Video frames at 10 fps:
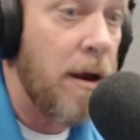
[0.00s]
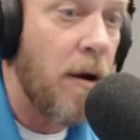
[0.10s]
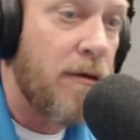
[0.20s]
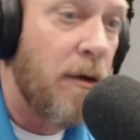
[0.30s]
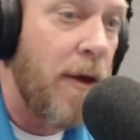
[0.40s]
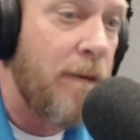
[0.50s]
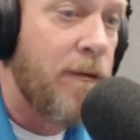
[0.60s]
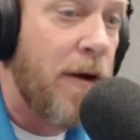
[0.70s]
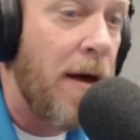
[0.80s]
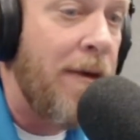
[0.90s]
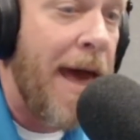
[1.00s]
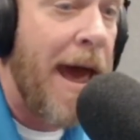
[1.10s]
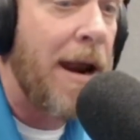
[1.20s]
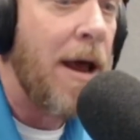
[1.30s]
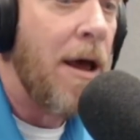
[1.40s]
You know, so they've done
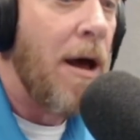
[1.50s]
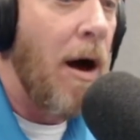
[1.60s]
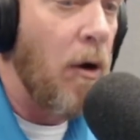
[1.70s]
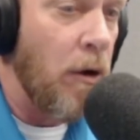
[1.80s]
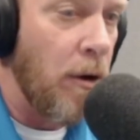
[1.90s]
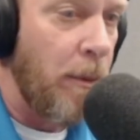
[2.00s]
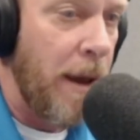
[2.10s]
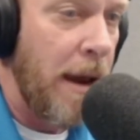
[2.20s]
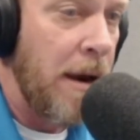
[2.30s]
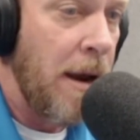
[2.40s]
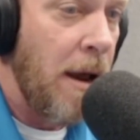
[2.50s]
that a little bit.